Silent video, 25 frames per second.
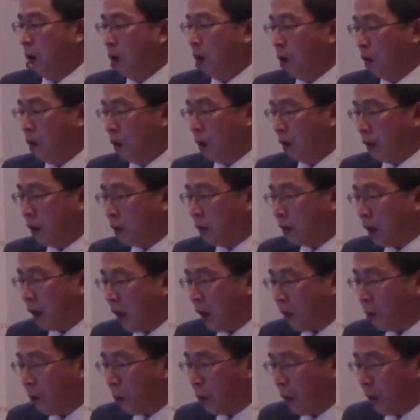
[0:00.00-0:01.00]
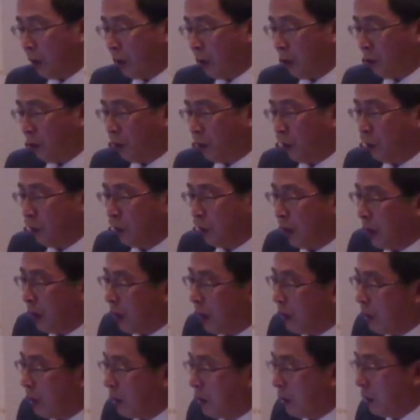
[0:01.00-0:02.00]
over this time period from
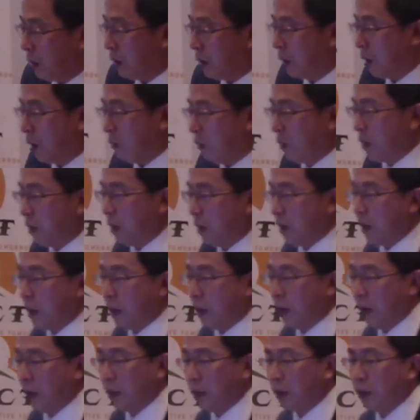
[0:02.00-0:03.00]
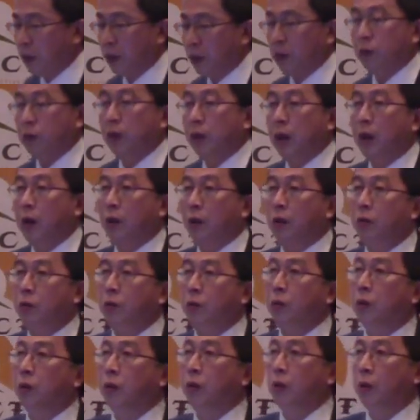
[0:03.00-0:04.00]
97, 98 until now,
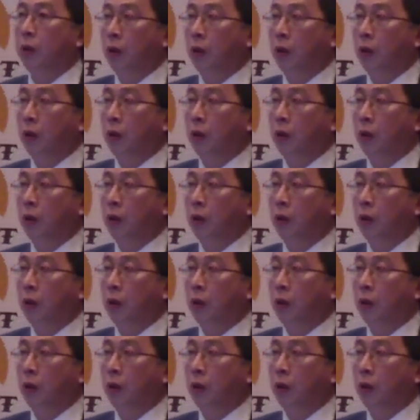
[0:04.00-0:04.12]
